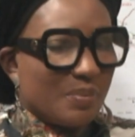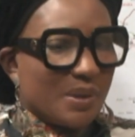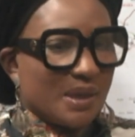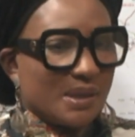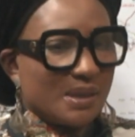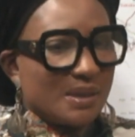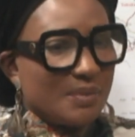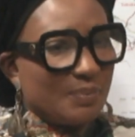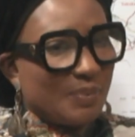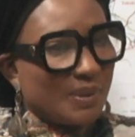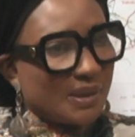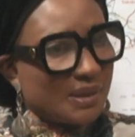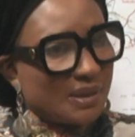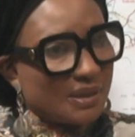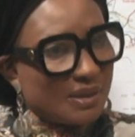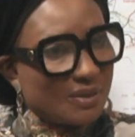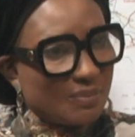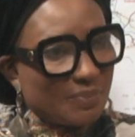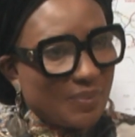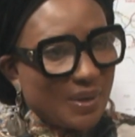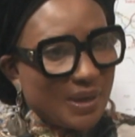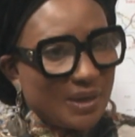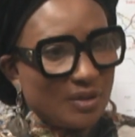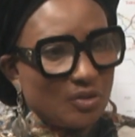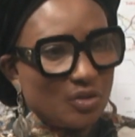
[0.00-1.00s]

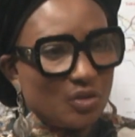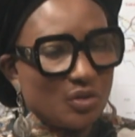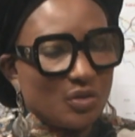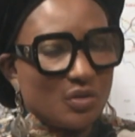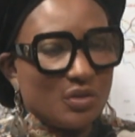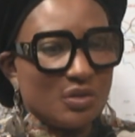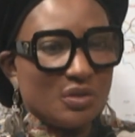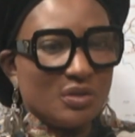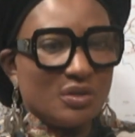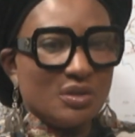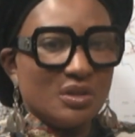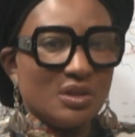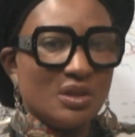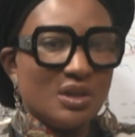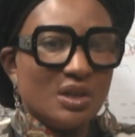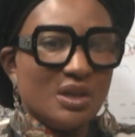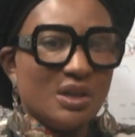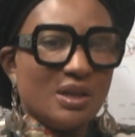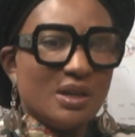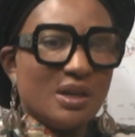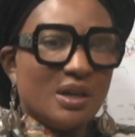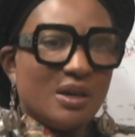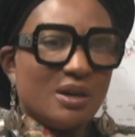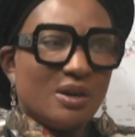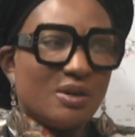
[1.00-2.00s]
participation,
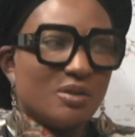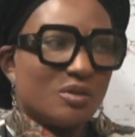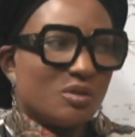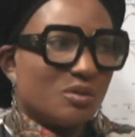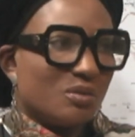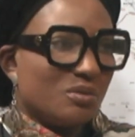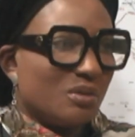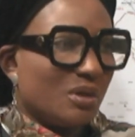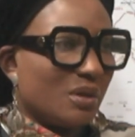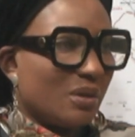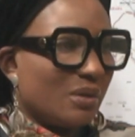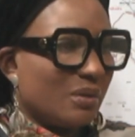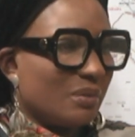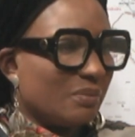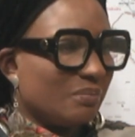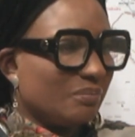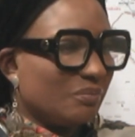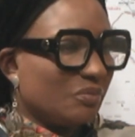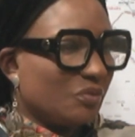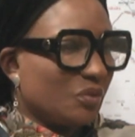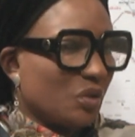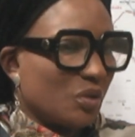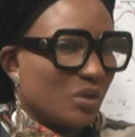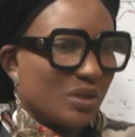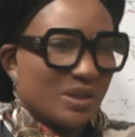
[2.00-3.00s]

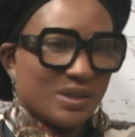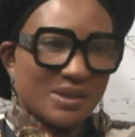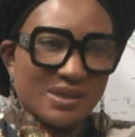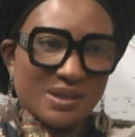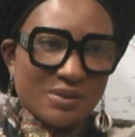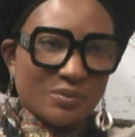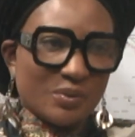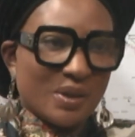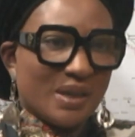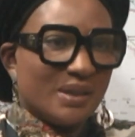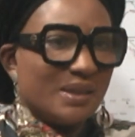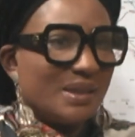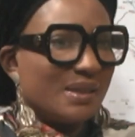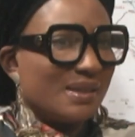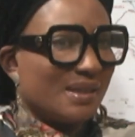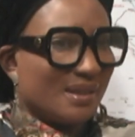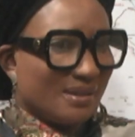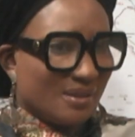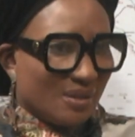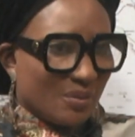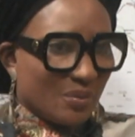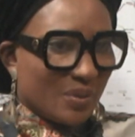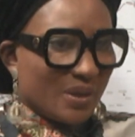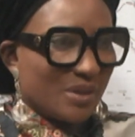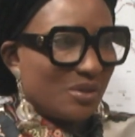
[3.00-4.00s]
voters awareness,
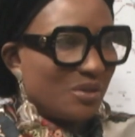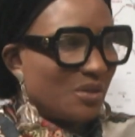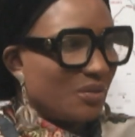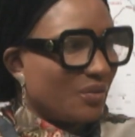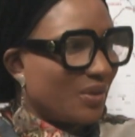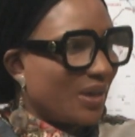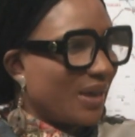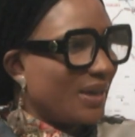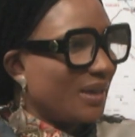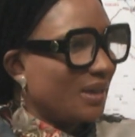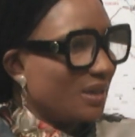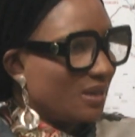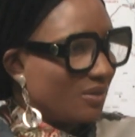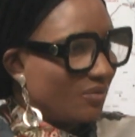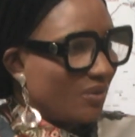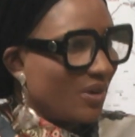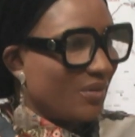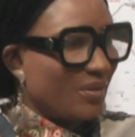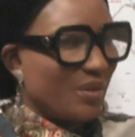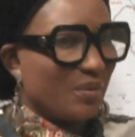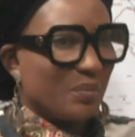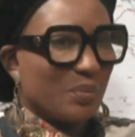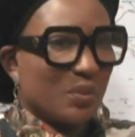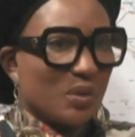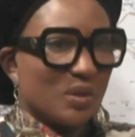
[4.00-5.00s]
and the rest of that. It's
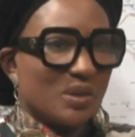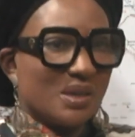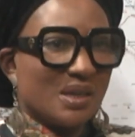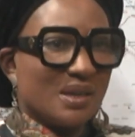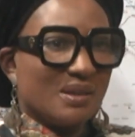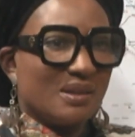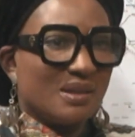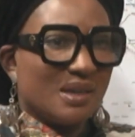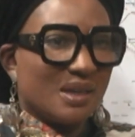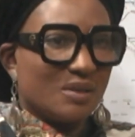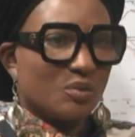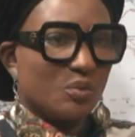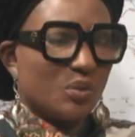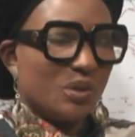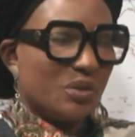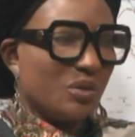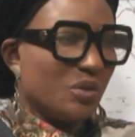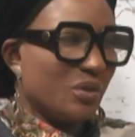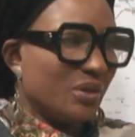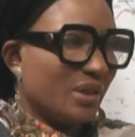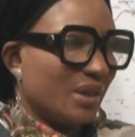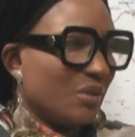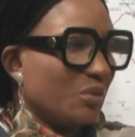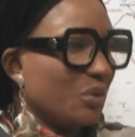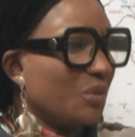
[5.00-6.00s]
very important that we
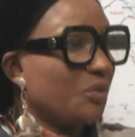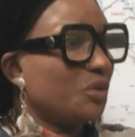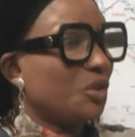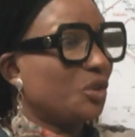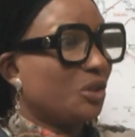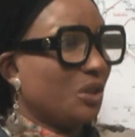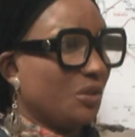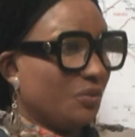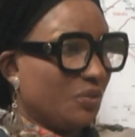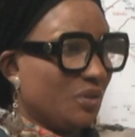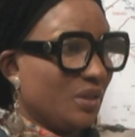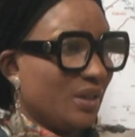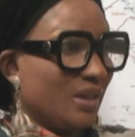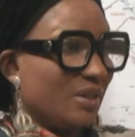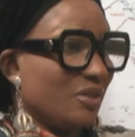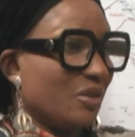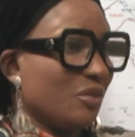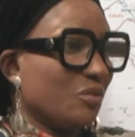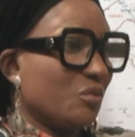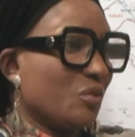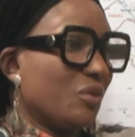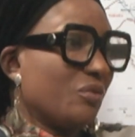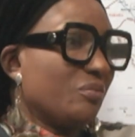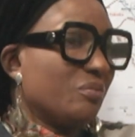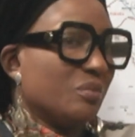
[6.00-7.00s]
know that we've shifted or
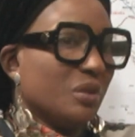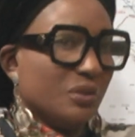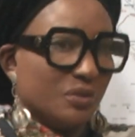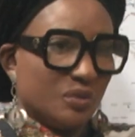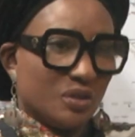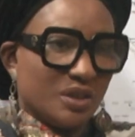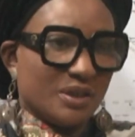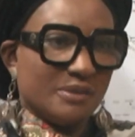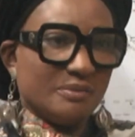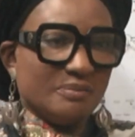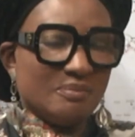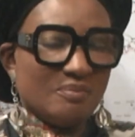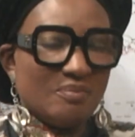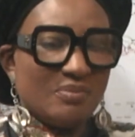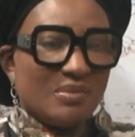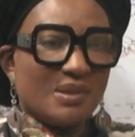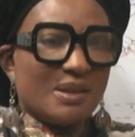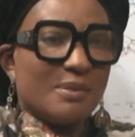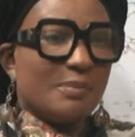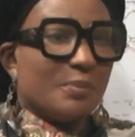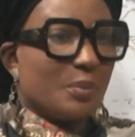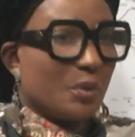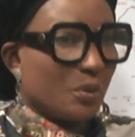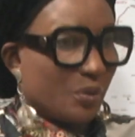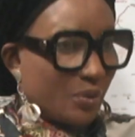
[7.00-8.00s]
we've moved
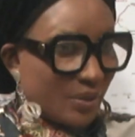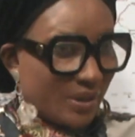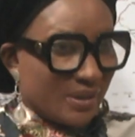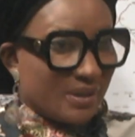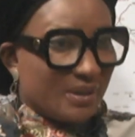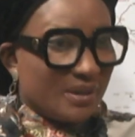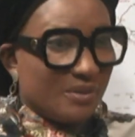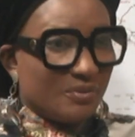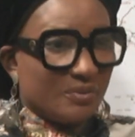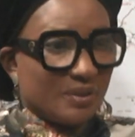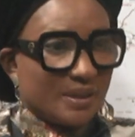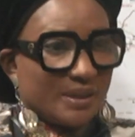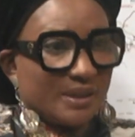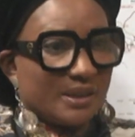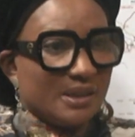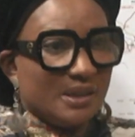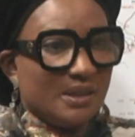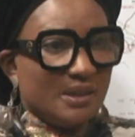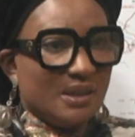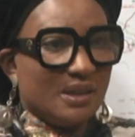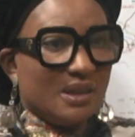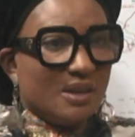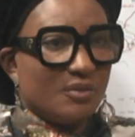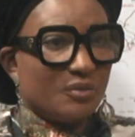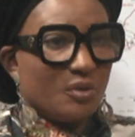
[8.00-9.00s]
progressively
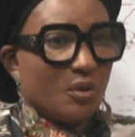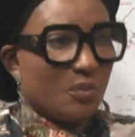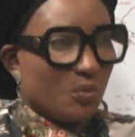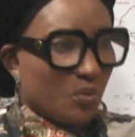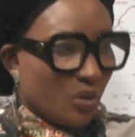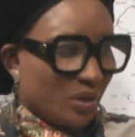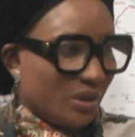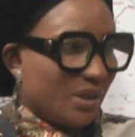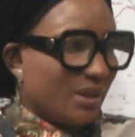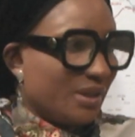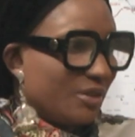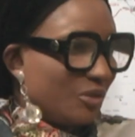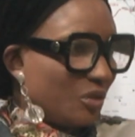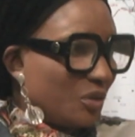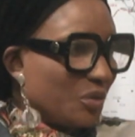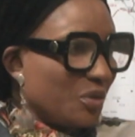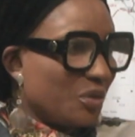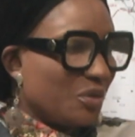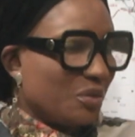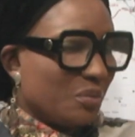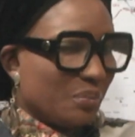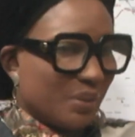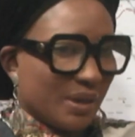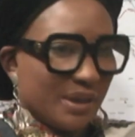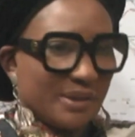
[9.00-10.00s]
from what it used
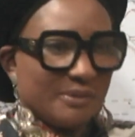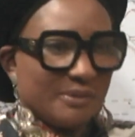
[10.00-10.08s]
to be.